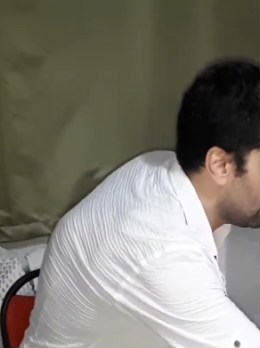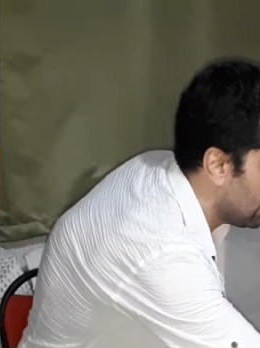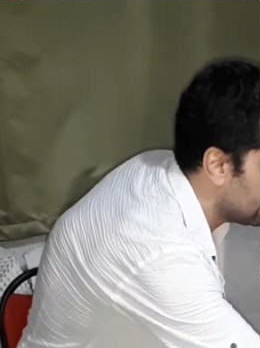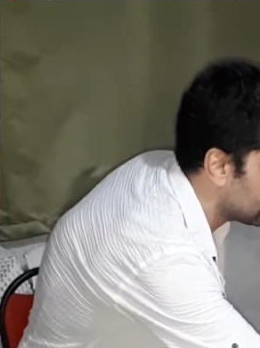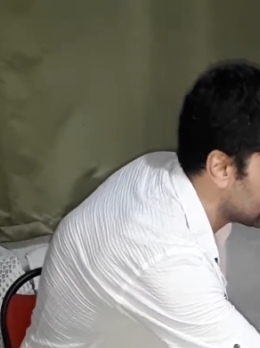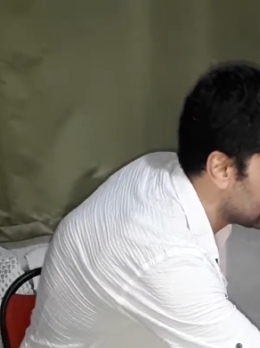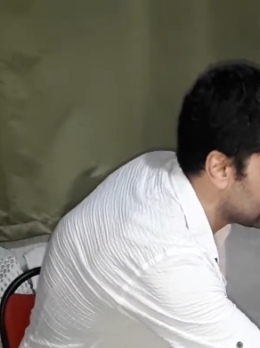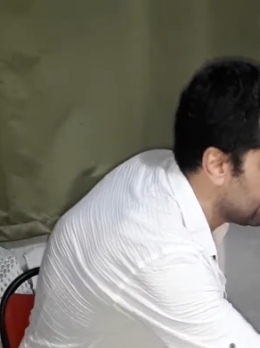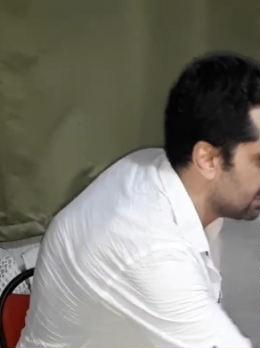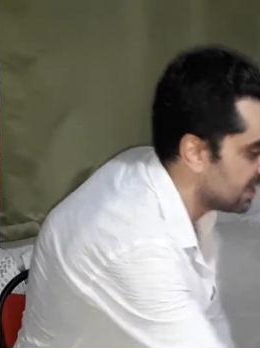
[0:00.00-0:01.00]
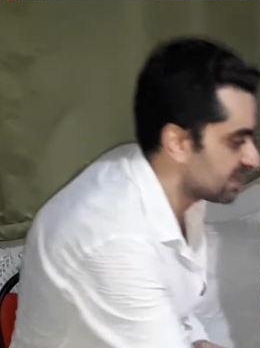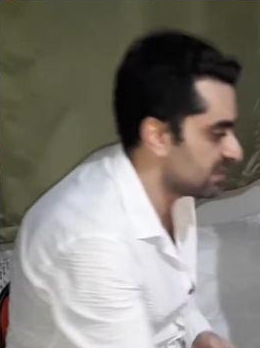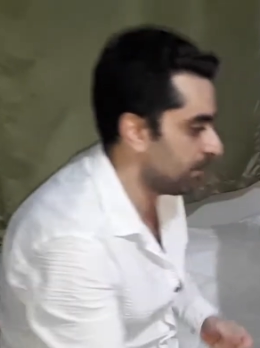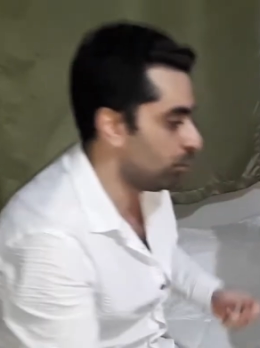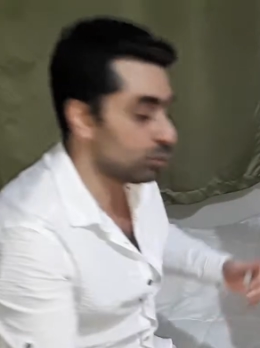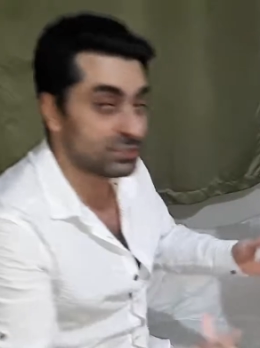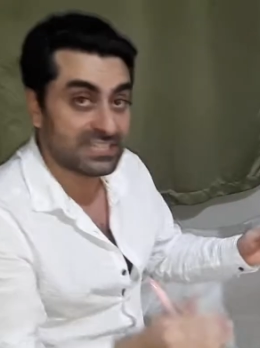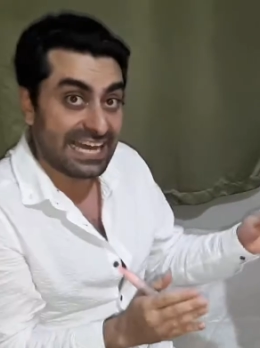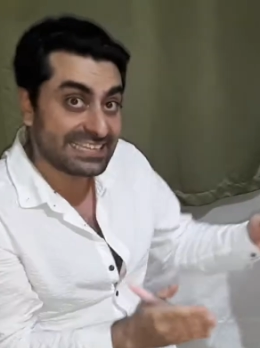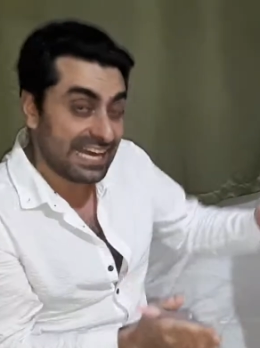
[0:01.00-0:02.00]
and they support
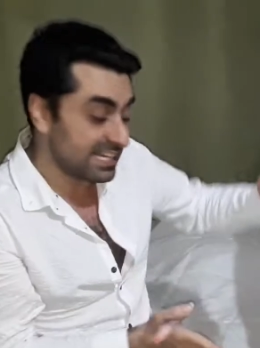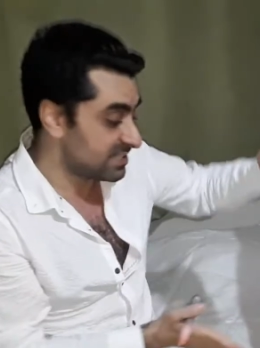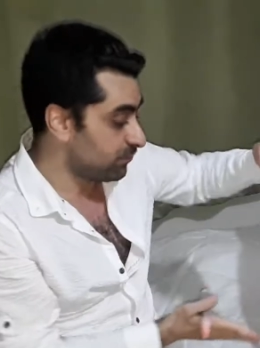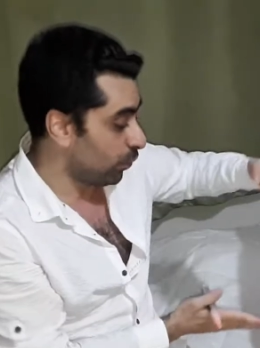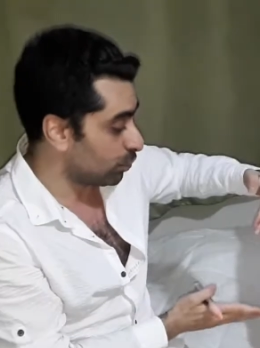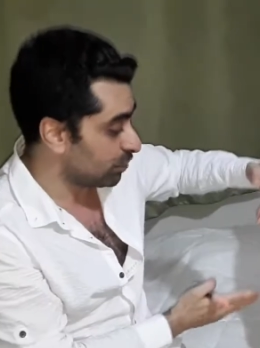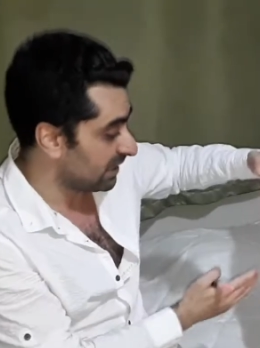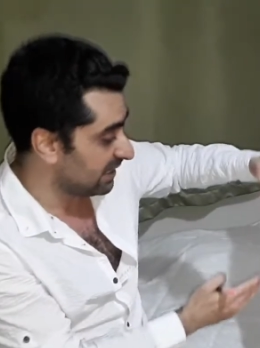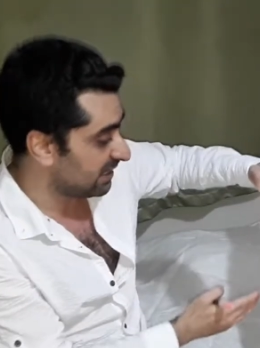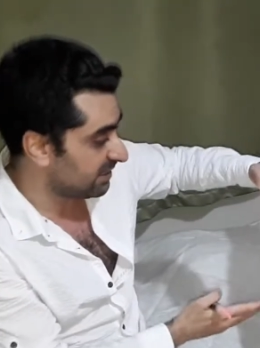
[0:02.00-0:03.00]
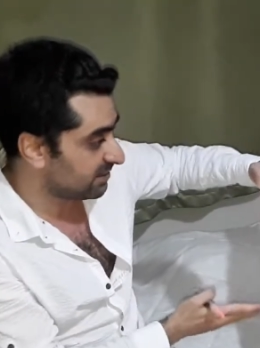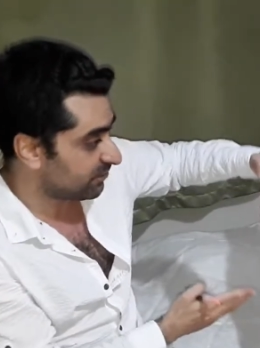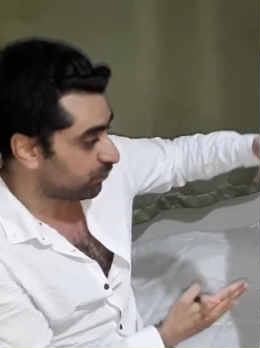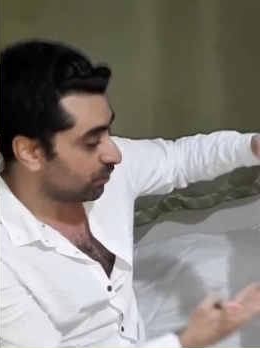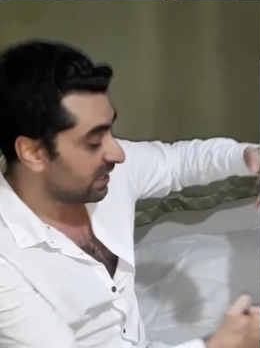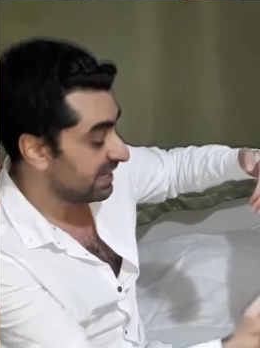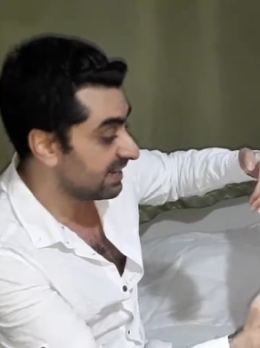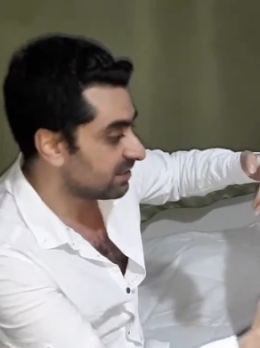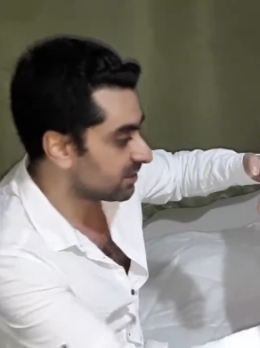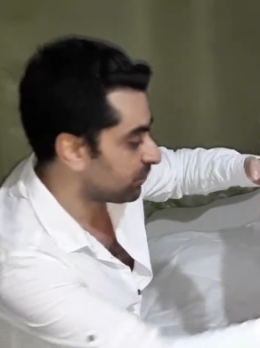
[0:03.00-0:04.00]
the attacks for the
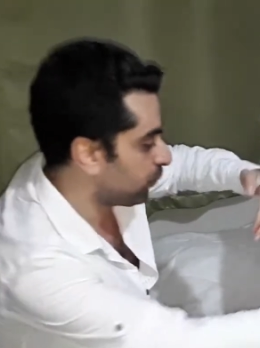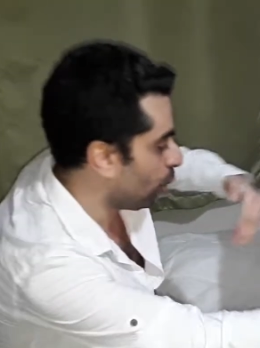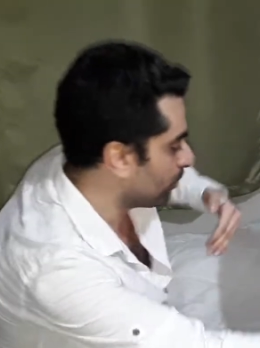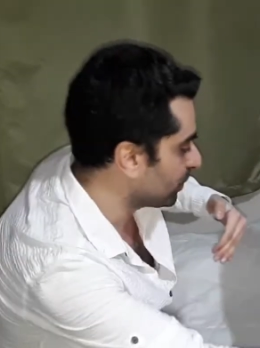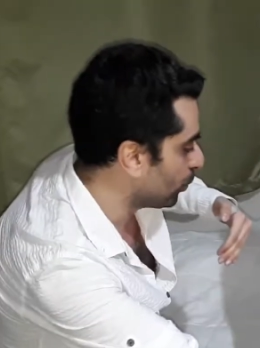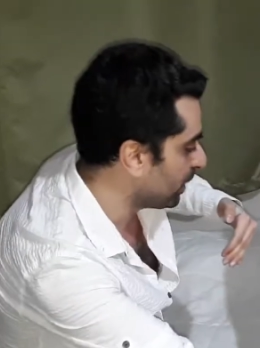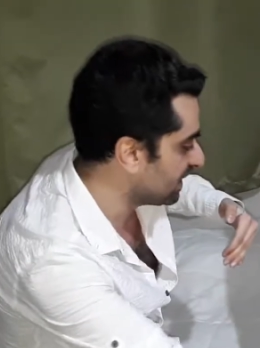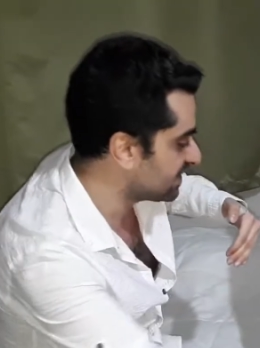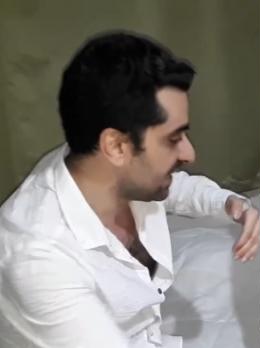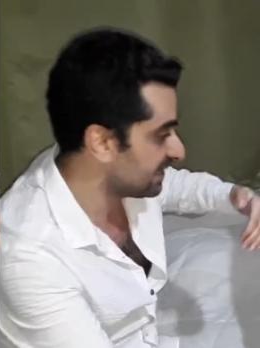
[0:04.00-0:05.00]
England from the wings,